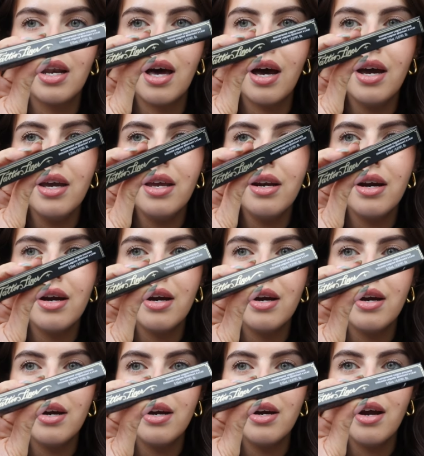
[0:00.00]

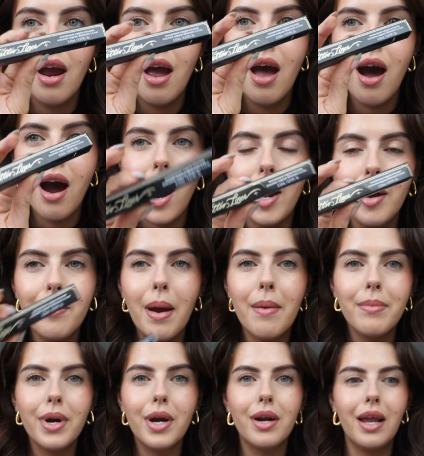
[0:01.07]
liner. I
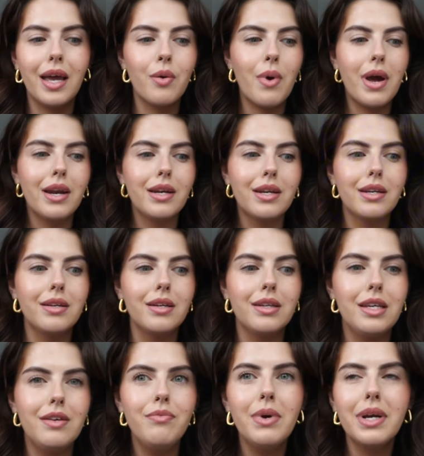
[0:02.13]
remember, like, when,
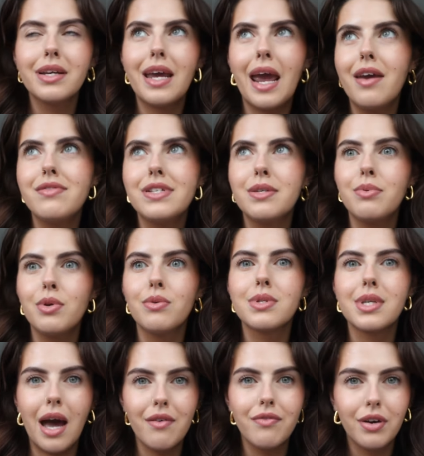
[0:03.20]
even when KVD Beauty
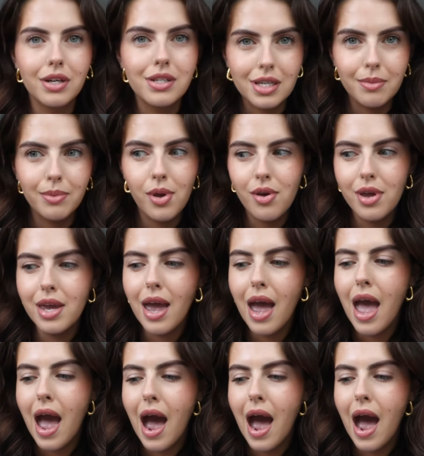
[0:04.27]
was Kat Von D Beauty,